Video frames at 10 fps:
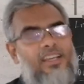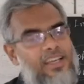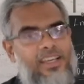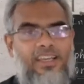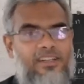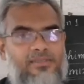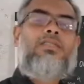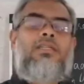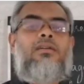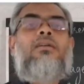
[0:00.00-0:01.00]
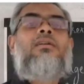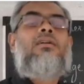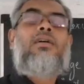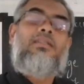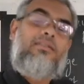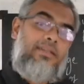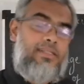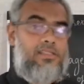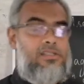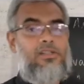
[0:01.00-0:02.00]
here. The
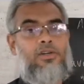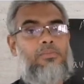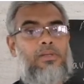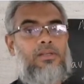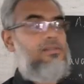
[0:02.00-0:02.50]
next topic